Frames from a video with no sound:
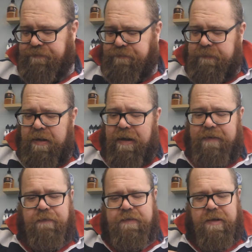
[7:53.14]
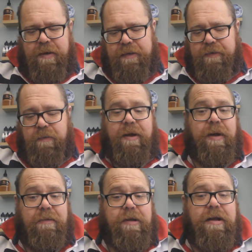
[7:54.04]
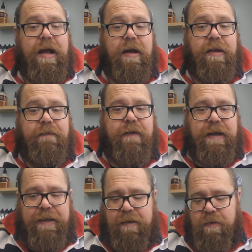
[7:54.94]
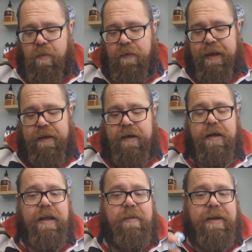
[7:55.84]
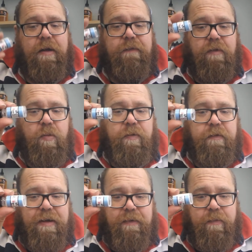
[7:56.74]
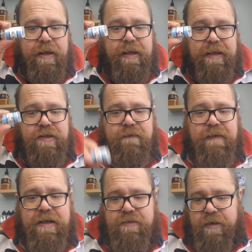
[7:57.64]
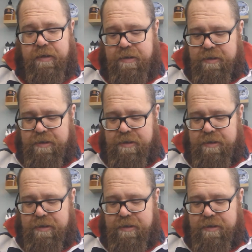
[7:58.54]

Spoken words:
I'd love to know how to do that. Well, I'm going to find out. One day they're going to let me go for a wander around the Wick Addiction factory.